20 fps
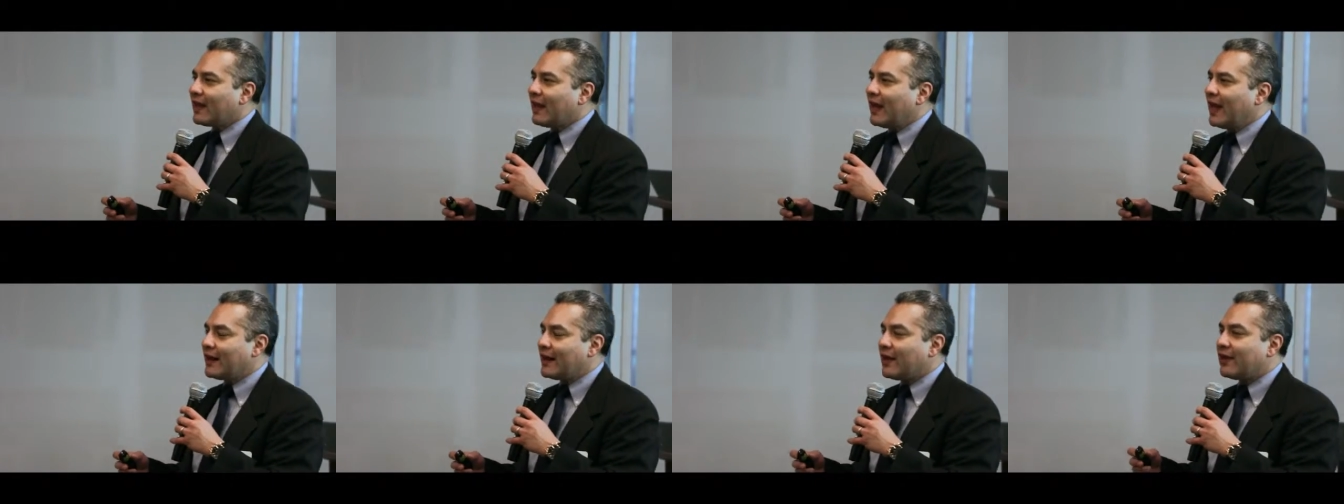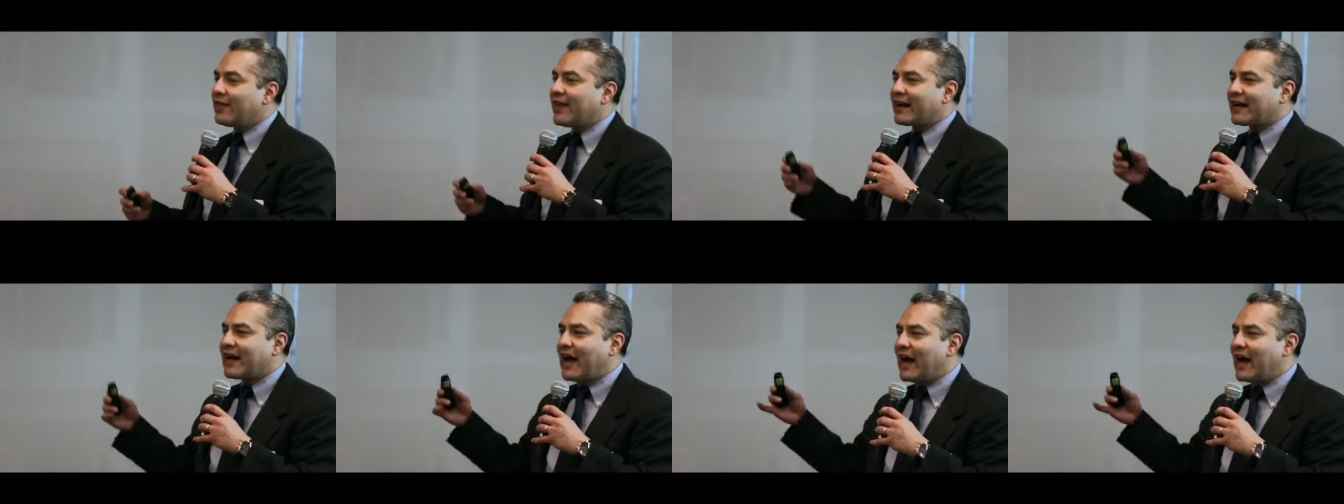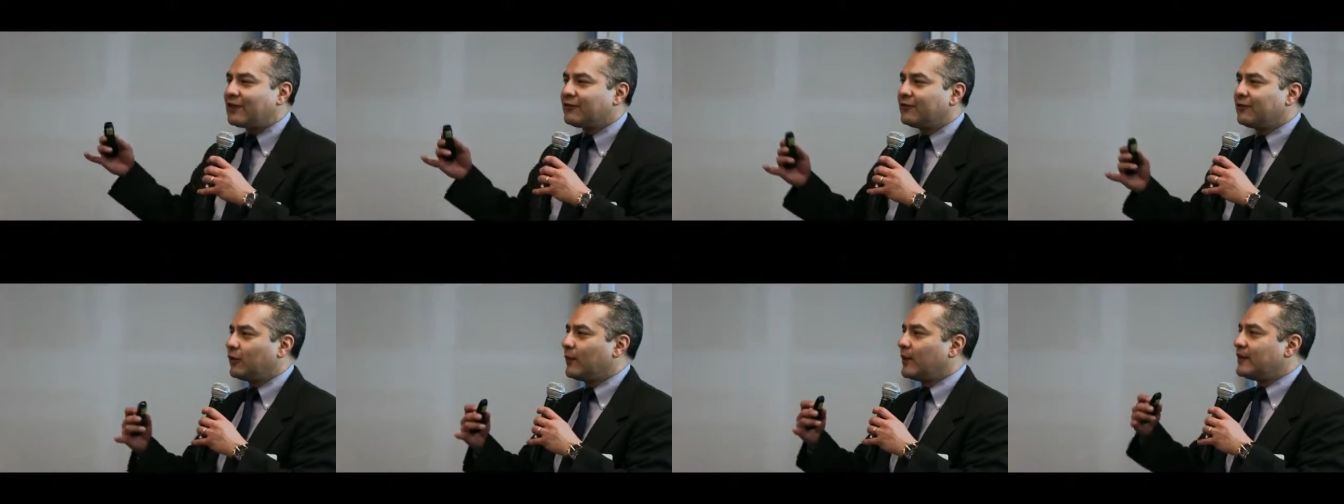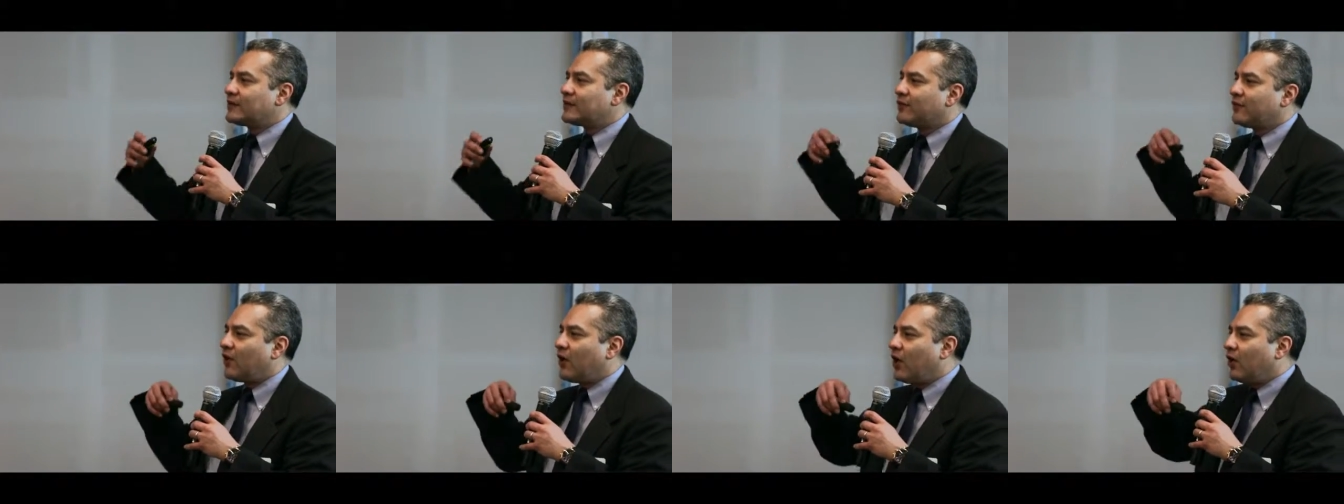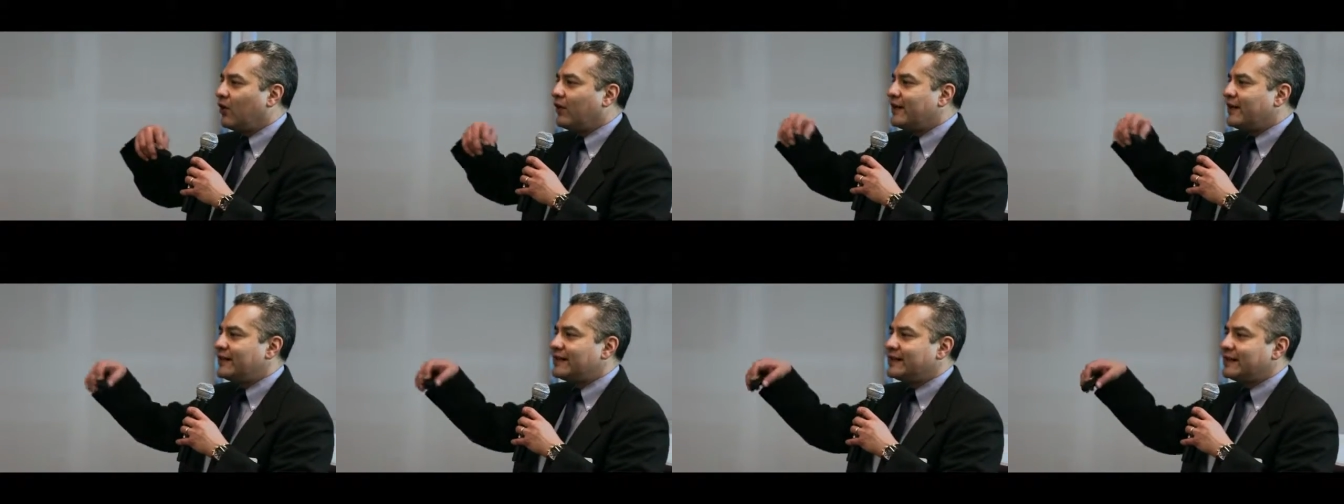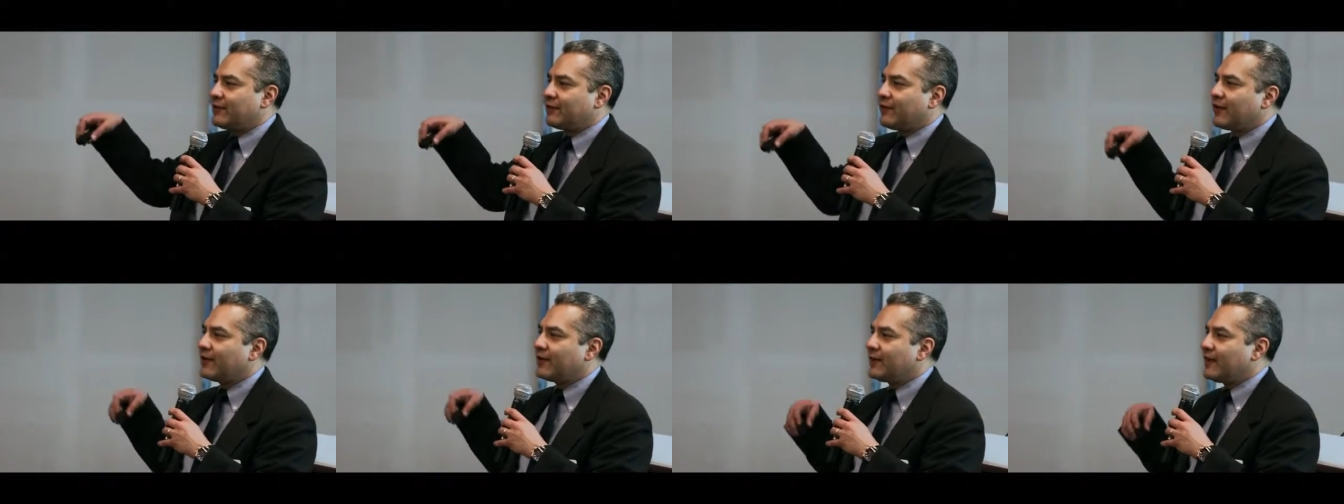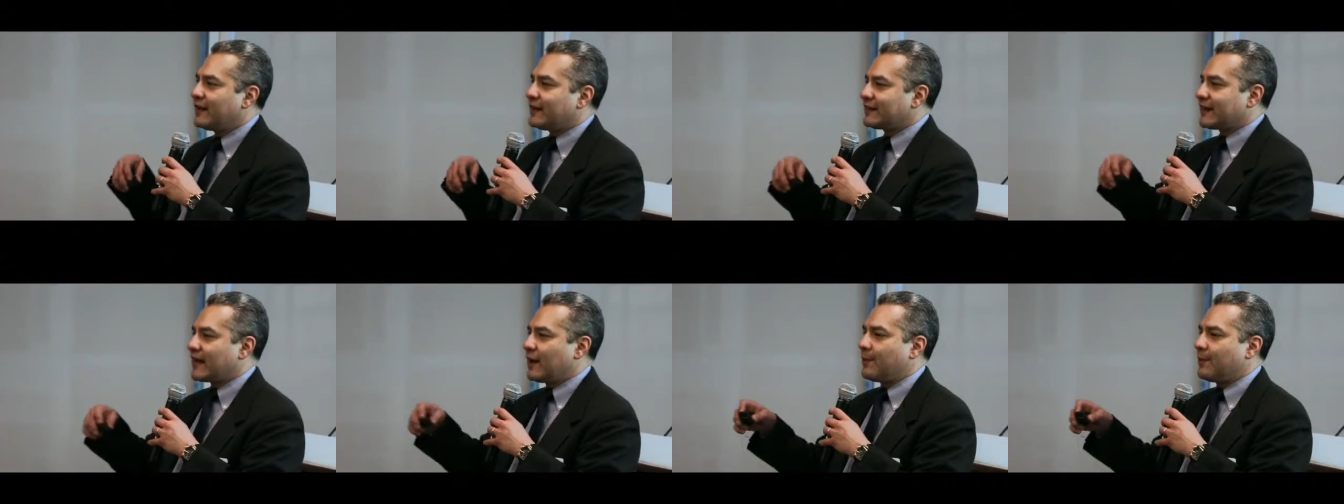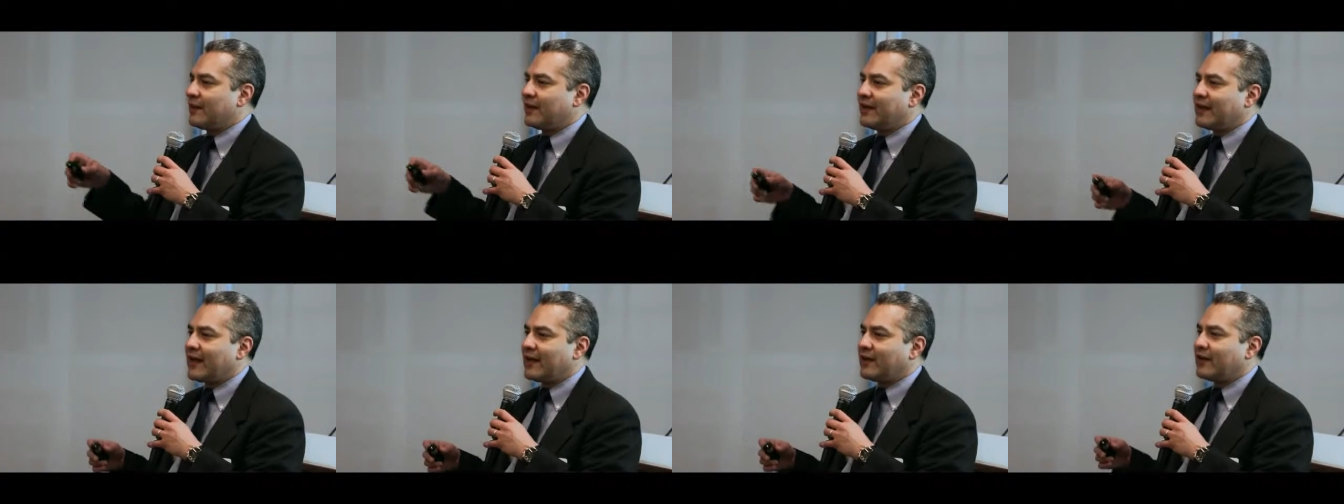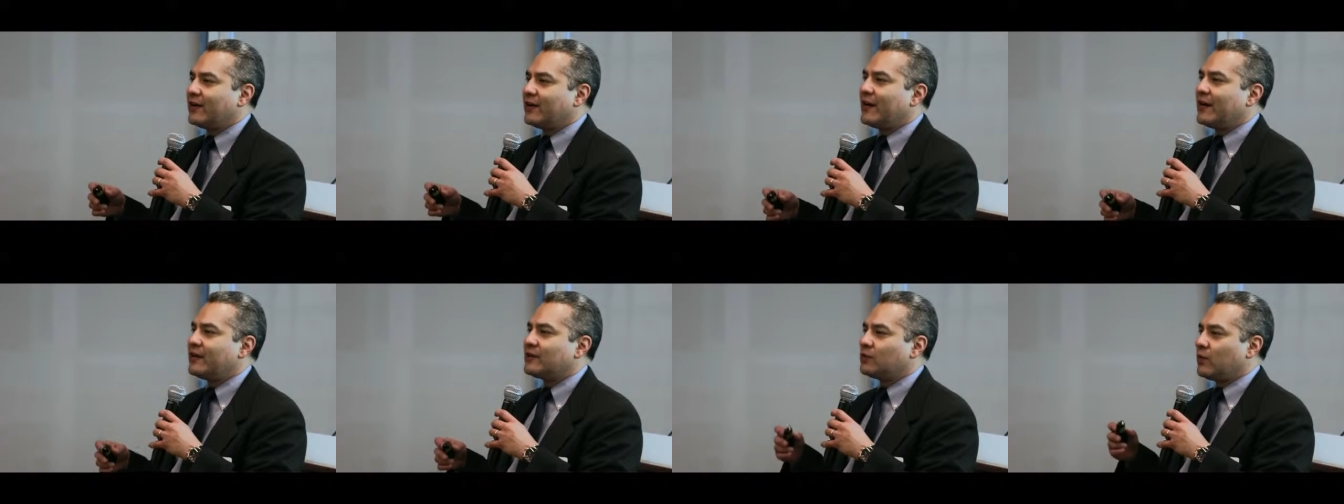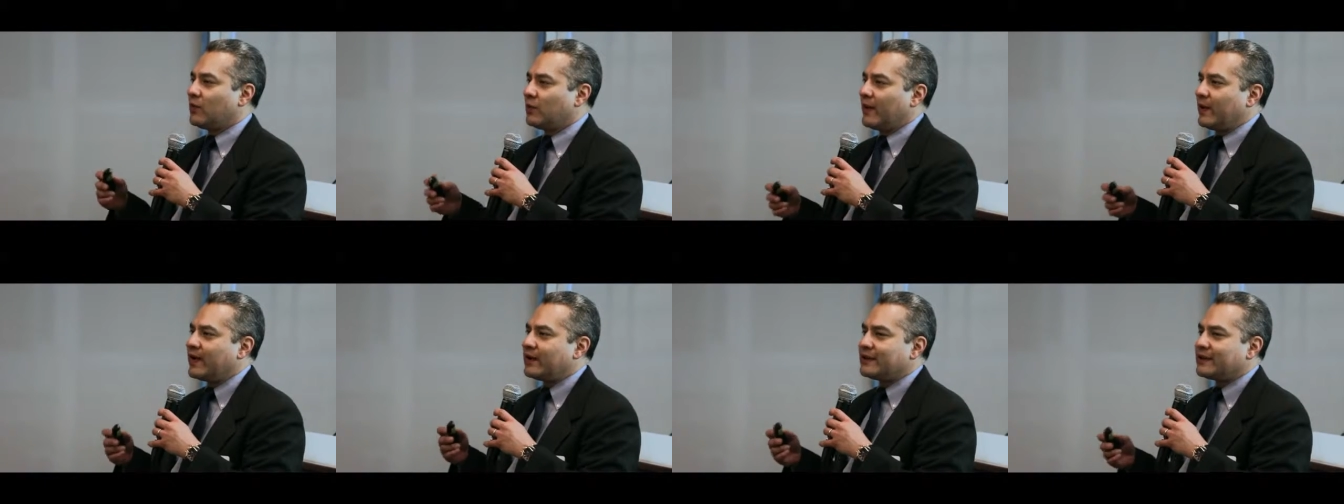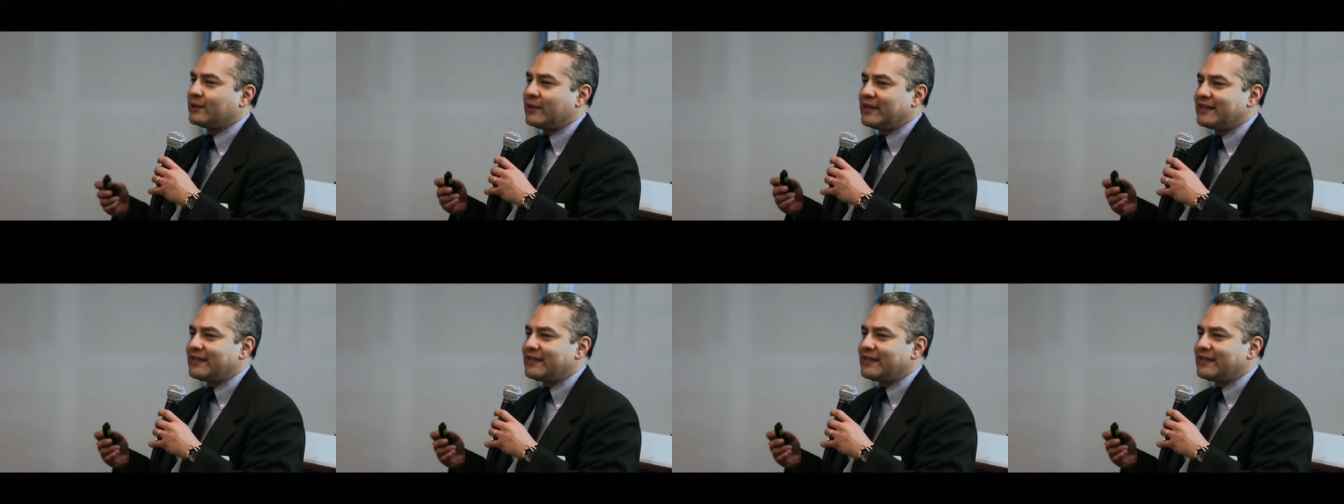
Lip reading: And that confluence of all these different things coming together is what we